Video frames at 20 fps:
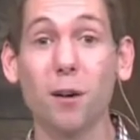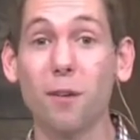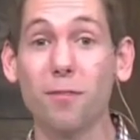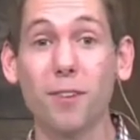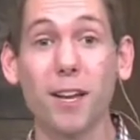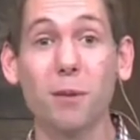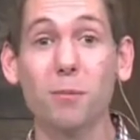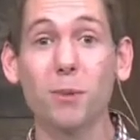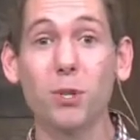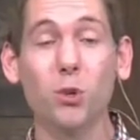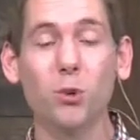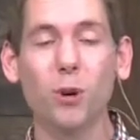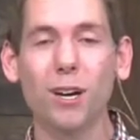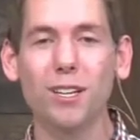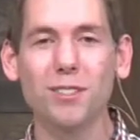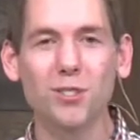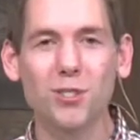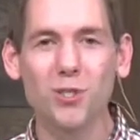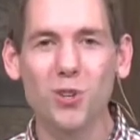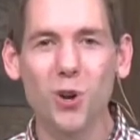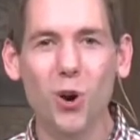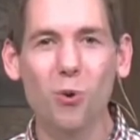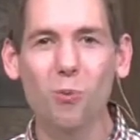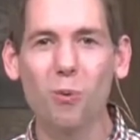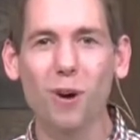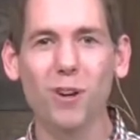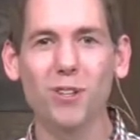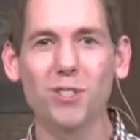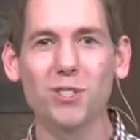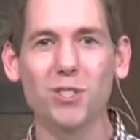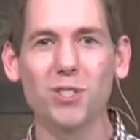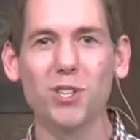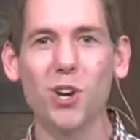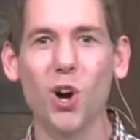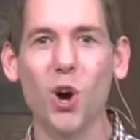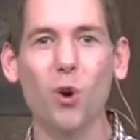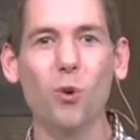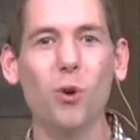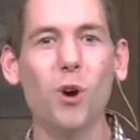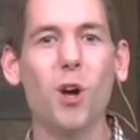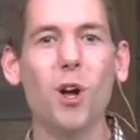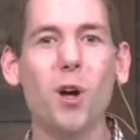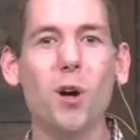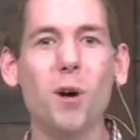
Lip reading: family who has nowhere to go,